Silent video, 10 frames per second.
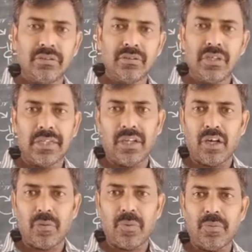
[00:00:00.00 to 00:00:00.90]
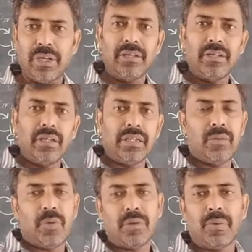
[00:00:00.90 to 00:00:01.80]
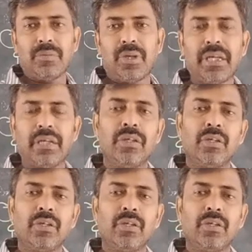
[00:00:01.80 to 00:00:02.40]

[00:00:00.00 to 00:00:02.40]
in the normal way, in the form of the ring,